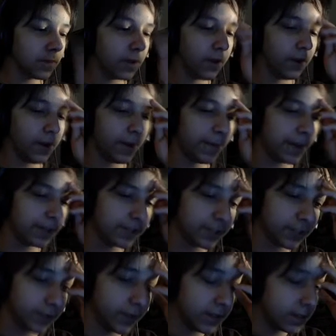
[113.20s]
Oh, no, I might as well
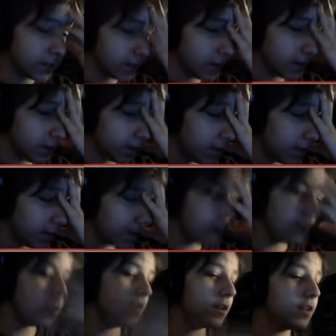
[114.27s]
just read this note.
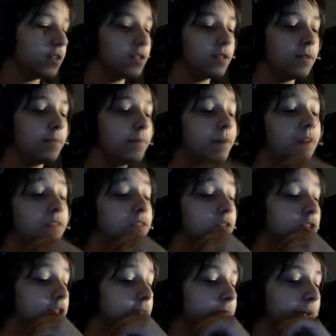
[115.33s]
But
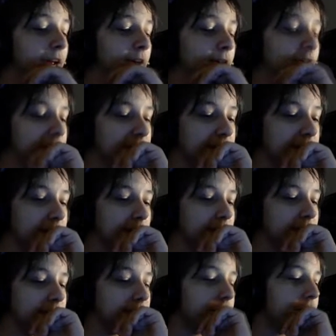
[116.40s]
those parents come.
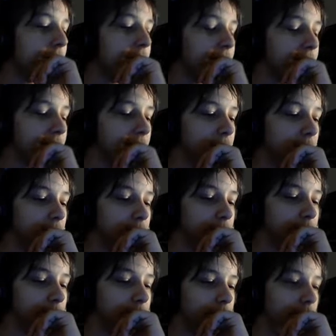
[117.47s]
That's why I have to kill
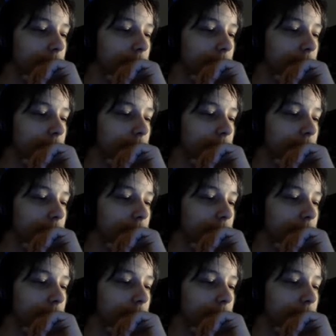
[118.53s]
them.